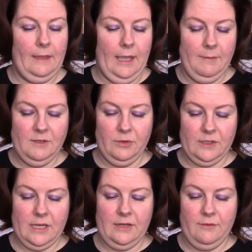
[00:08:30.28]
I'm so
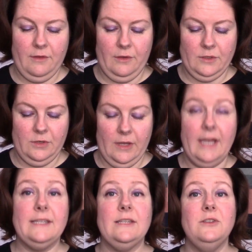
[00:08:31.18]
excited for those, you
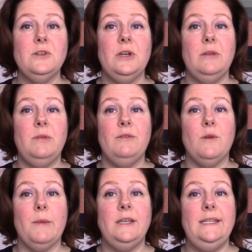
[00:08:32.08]
guys. Those are going to be
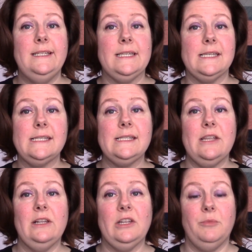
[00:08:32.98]
for my nieces,
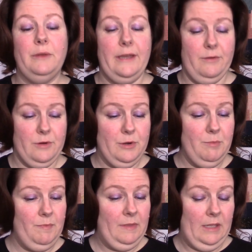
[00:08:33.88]
their little
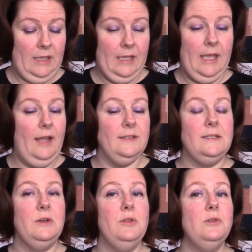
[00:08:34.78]
playroom. And
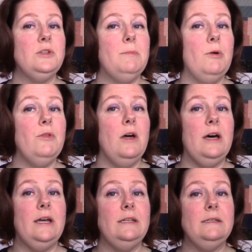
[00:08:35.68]
so those are both
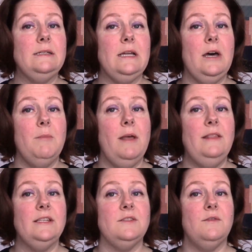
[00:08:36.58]
on my
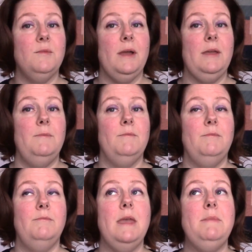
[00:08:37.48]
list for my,
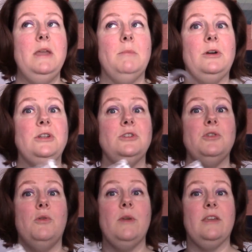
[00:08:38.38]
maybe I'm going to
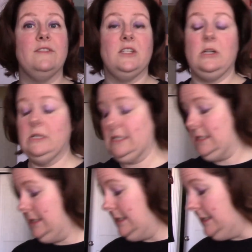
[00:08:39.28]
do a week of starts.